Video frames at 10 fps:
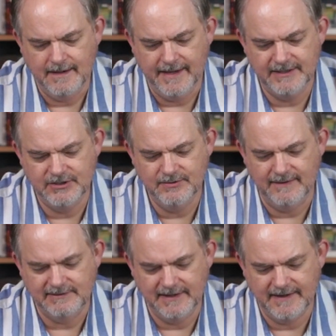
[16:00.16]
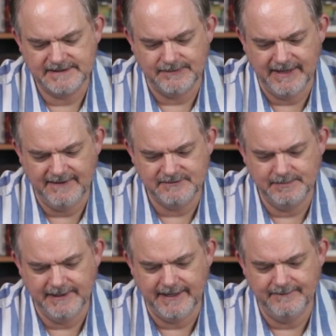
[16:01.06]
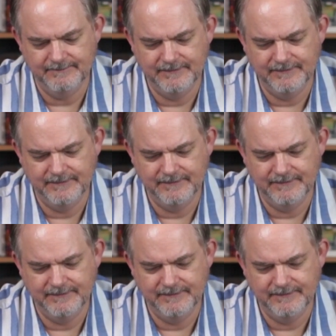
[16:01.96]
I do have a lock, so I have to play it.